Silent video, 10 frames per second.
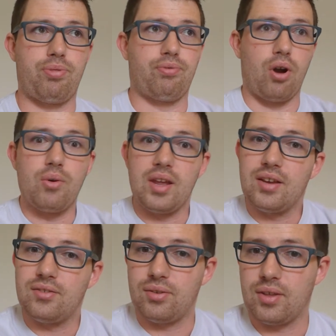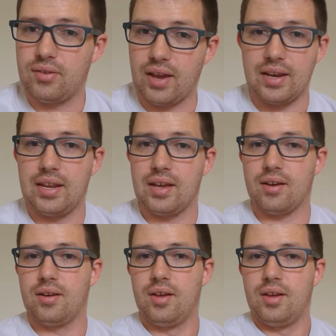thrown into this
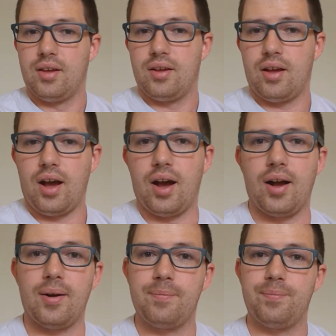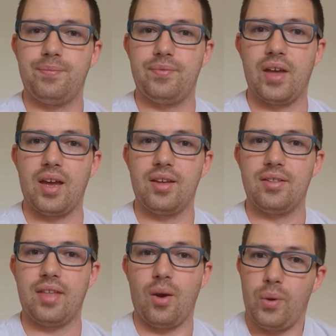idea
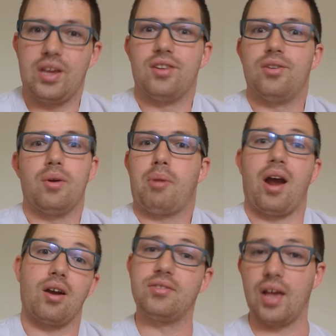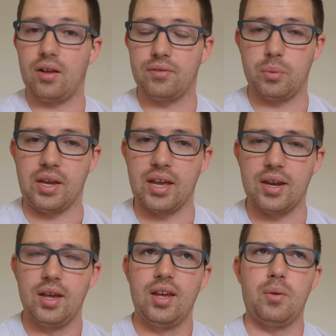that we can do it by ourselves. We
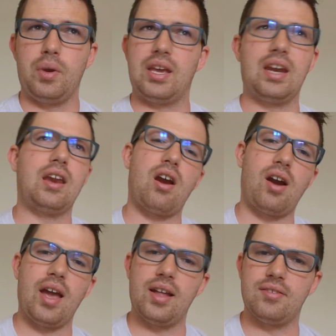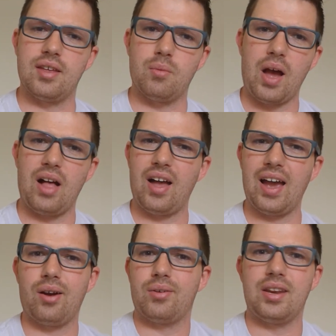get it in our heads that, well,
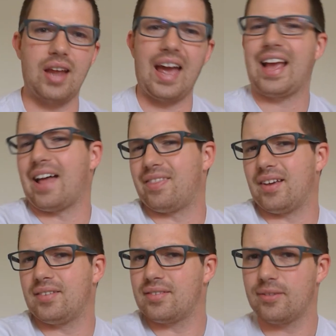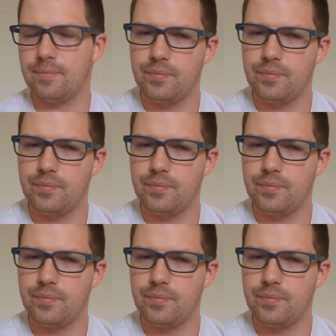I don't need it. I got this.